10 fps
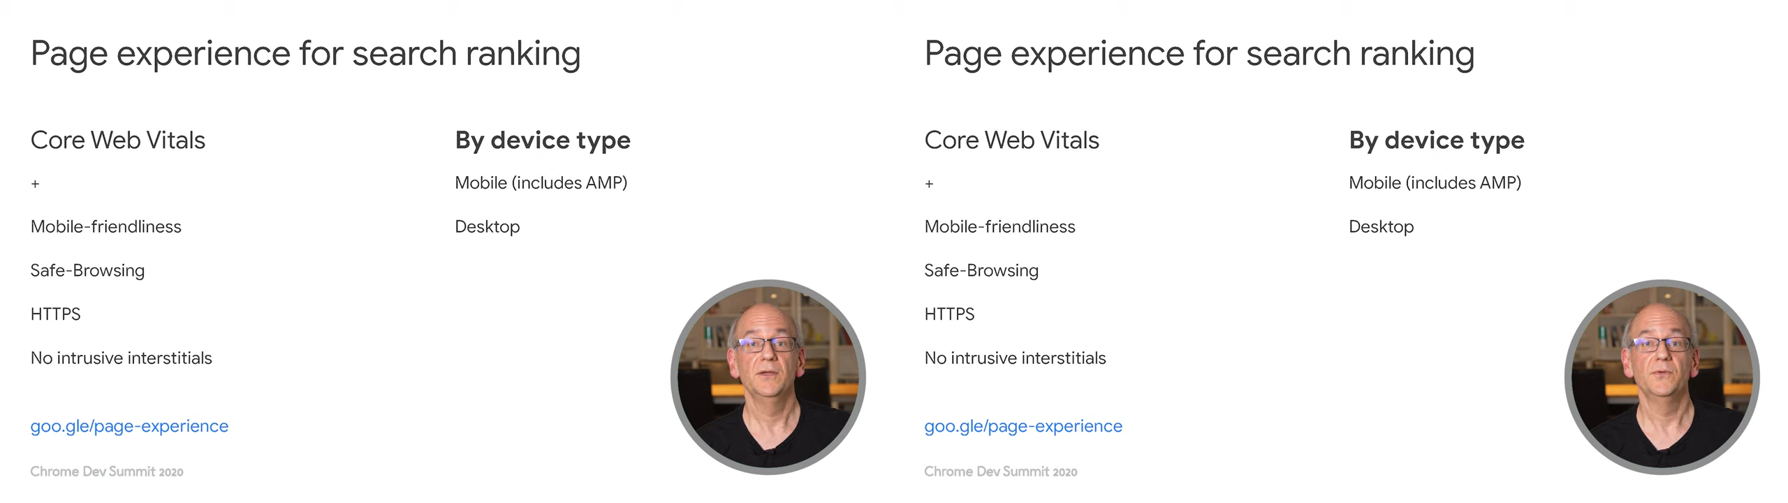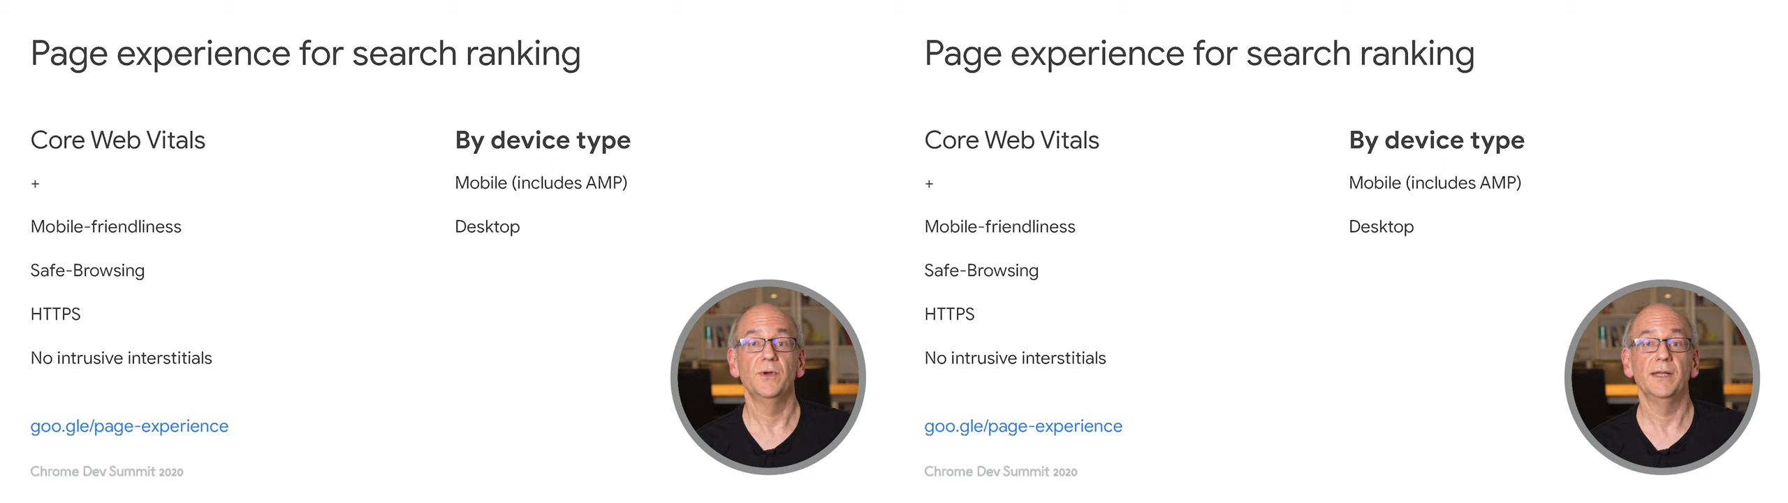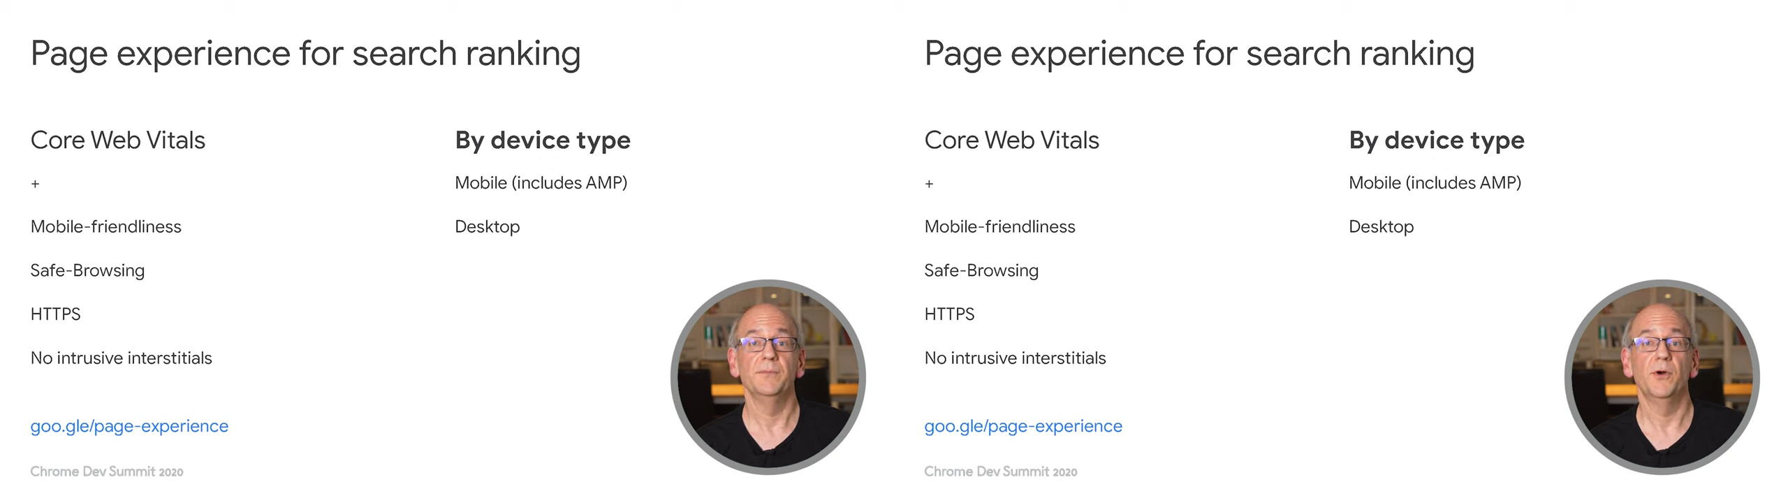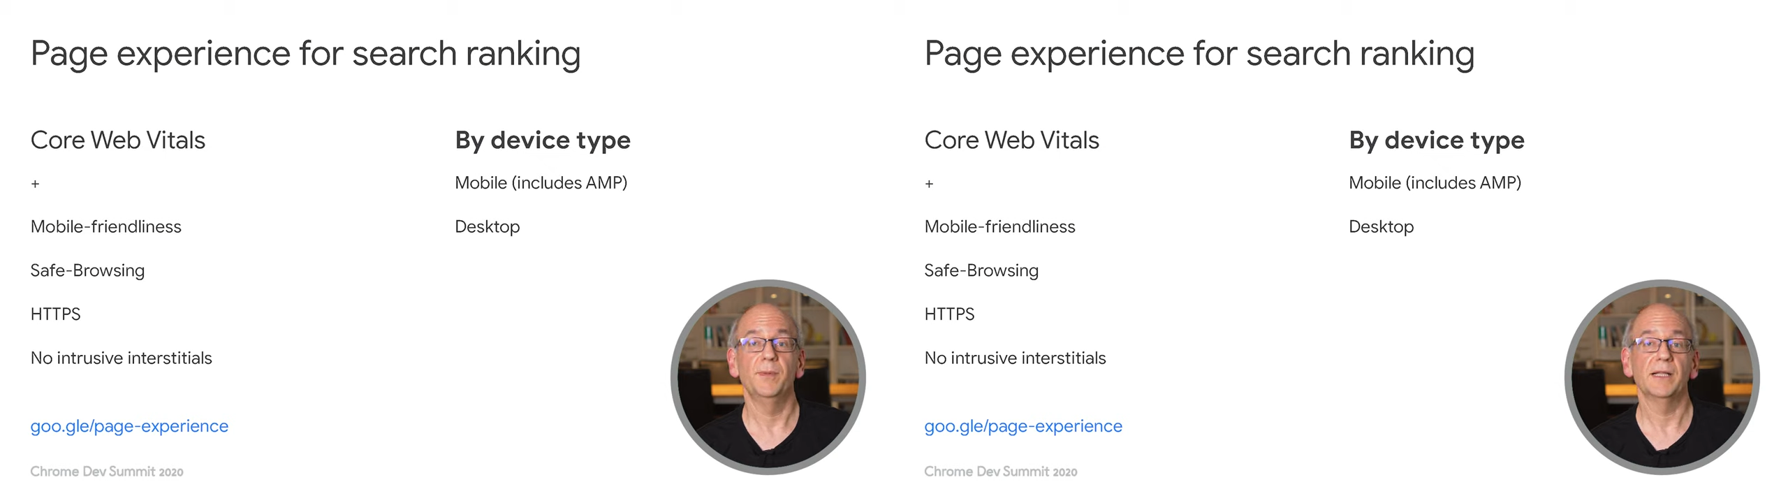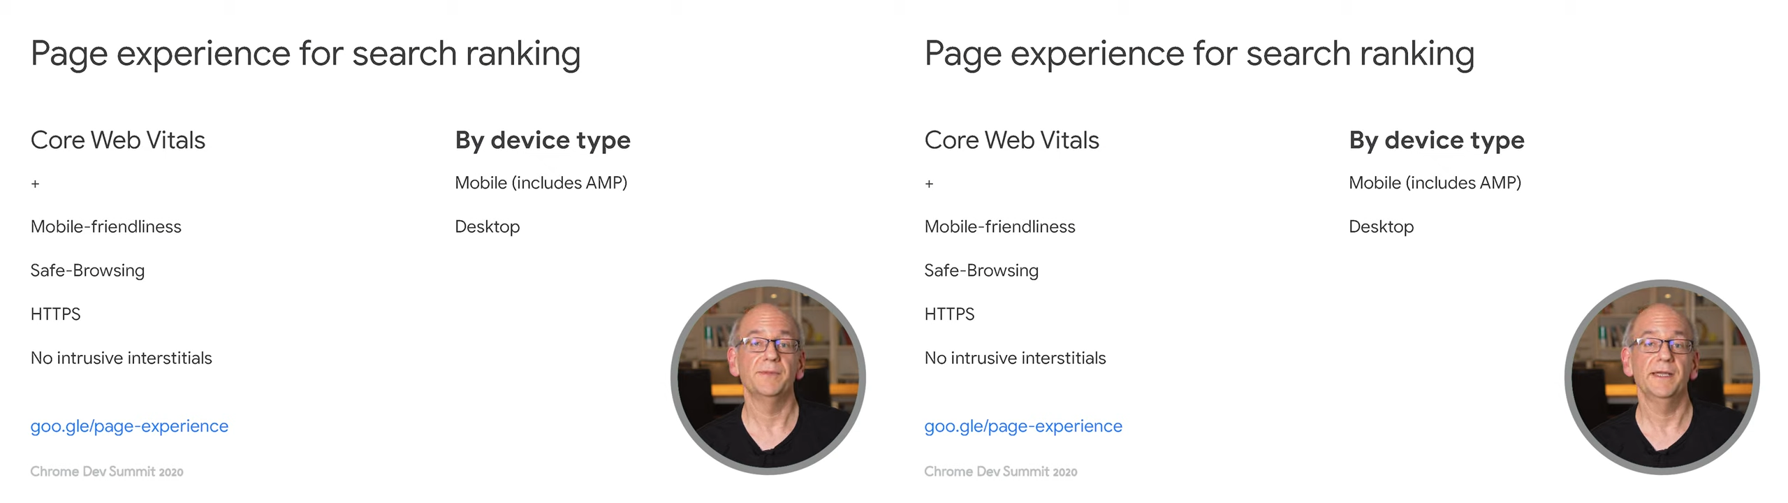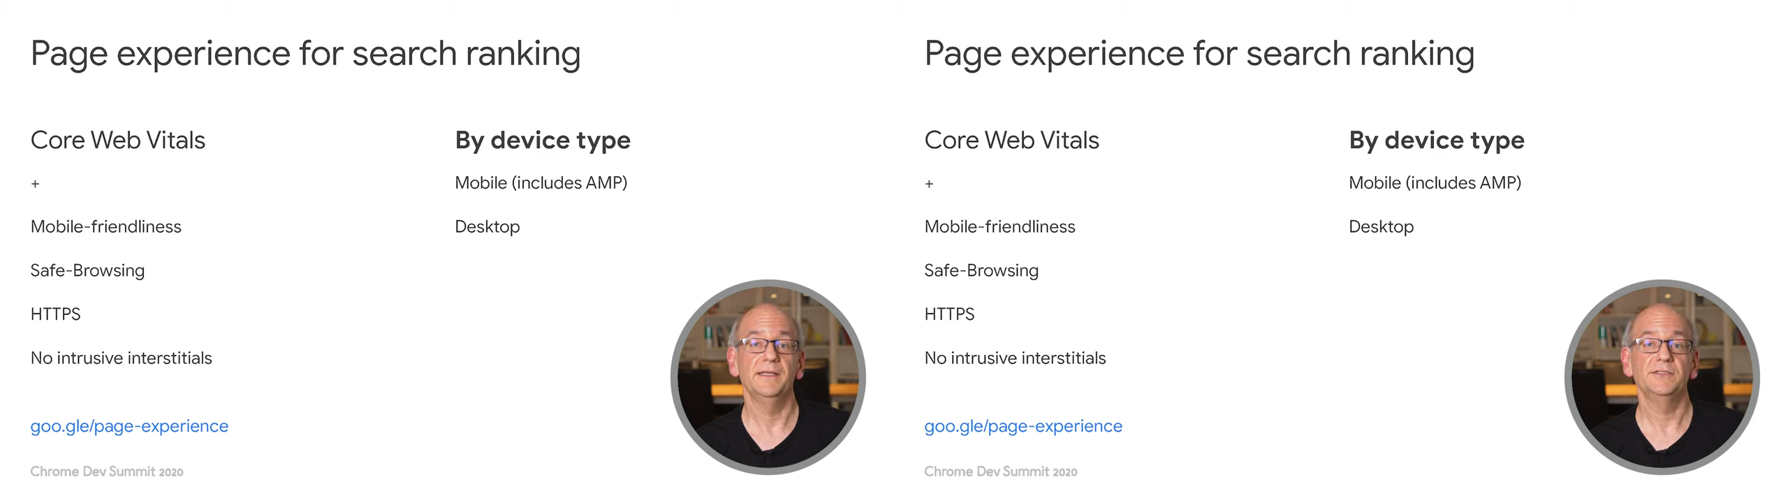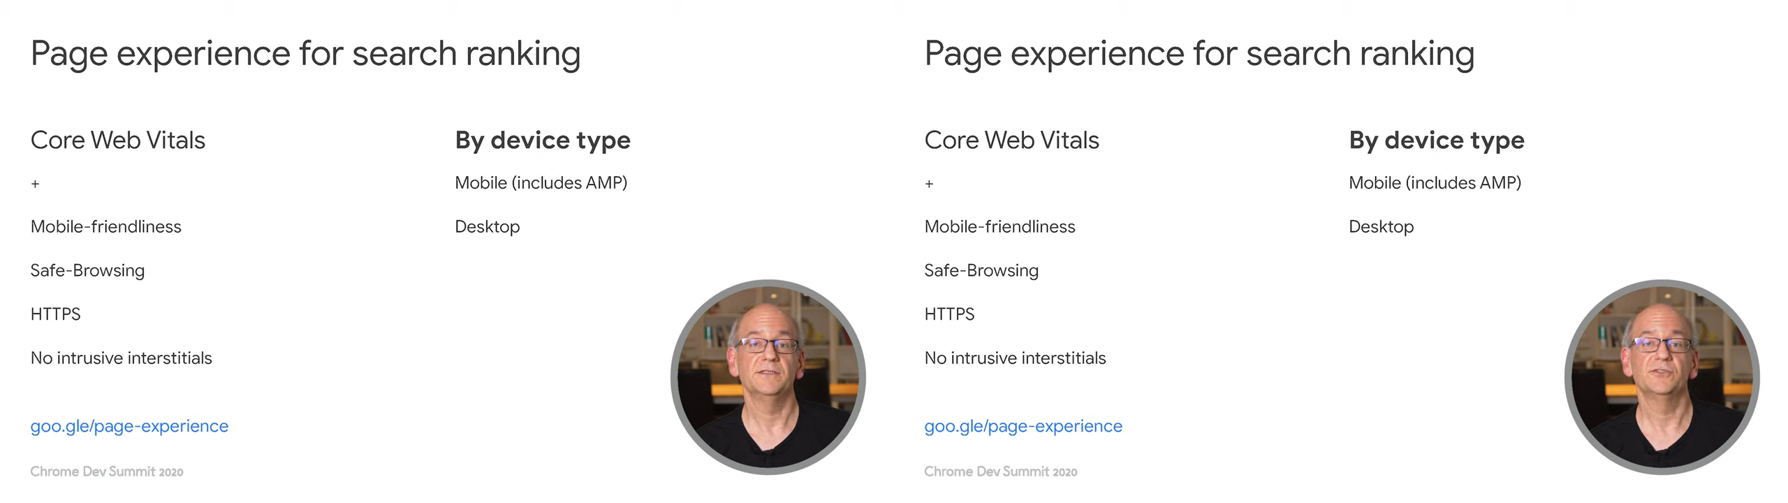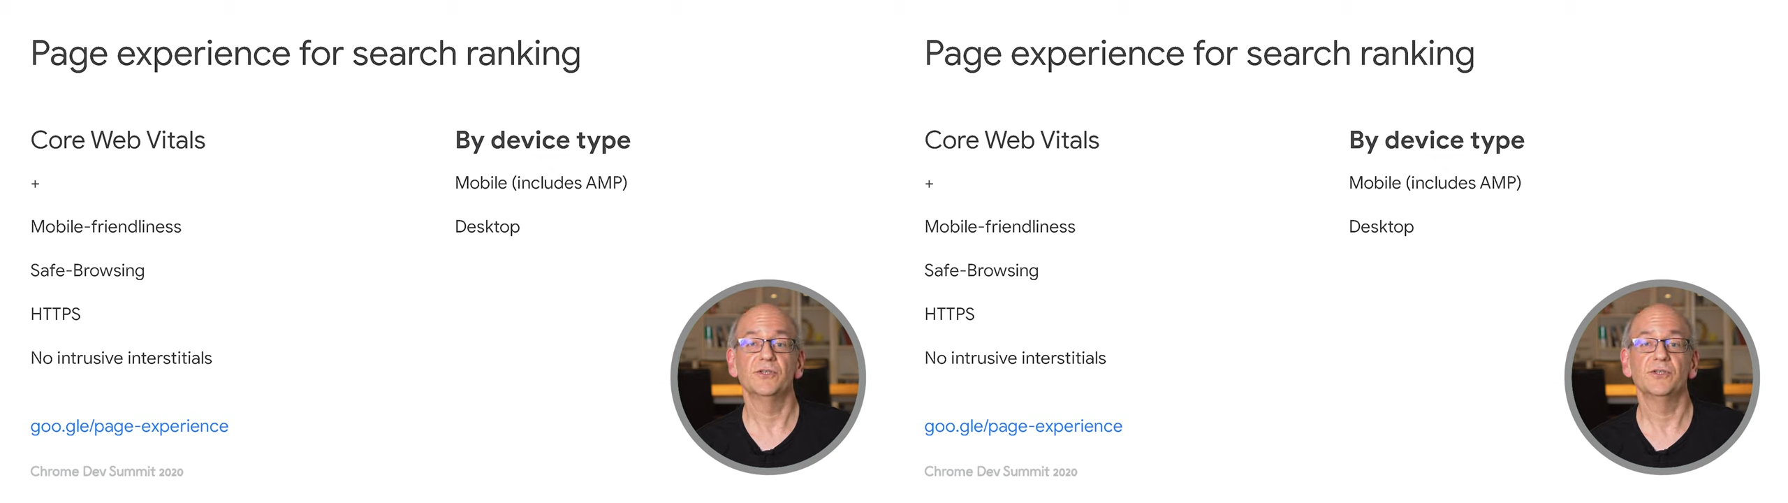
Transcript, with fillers: When a mobile page is